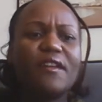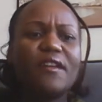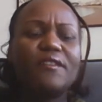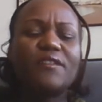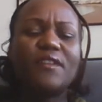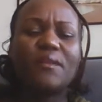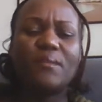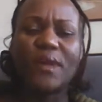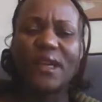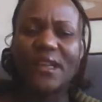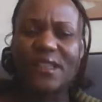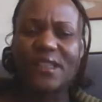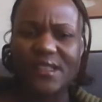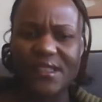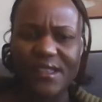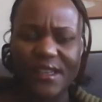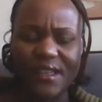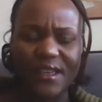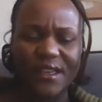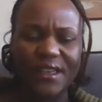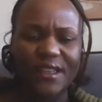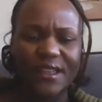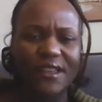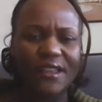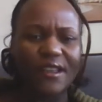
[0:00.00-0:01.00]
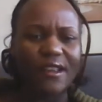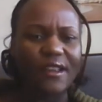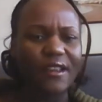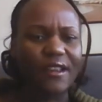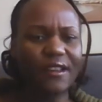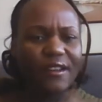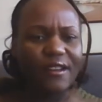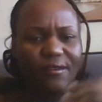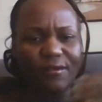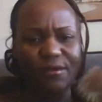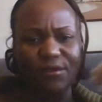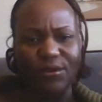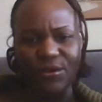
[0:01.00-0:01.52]
from my studying,
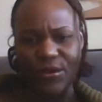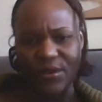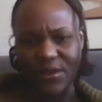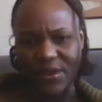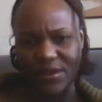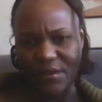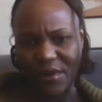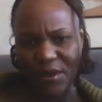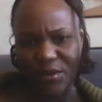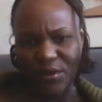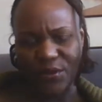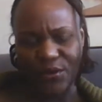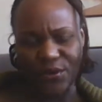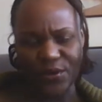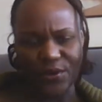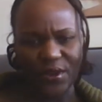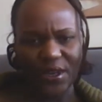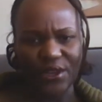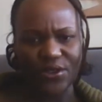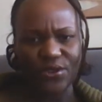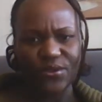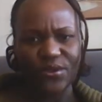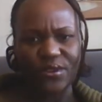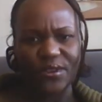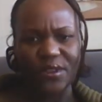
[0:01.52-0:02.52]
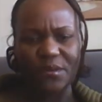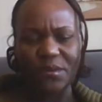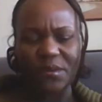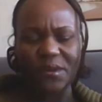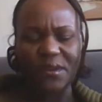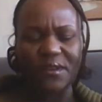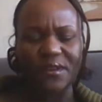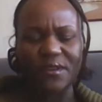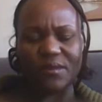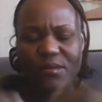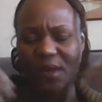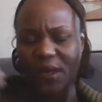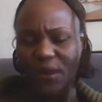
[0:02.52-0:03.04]
and of course my professional
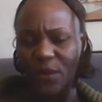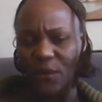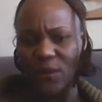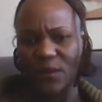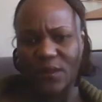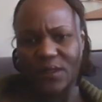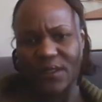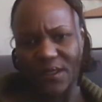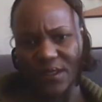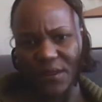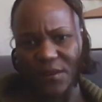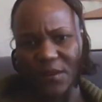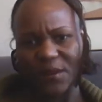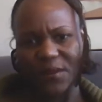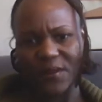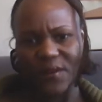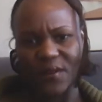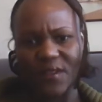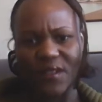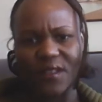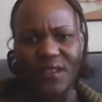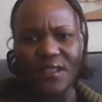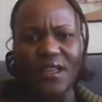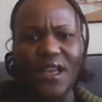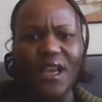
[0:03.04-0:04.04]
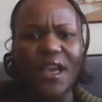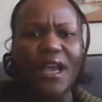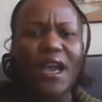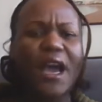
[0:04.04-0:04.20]
experience, my world experiences.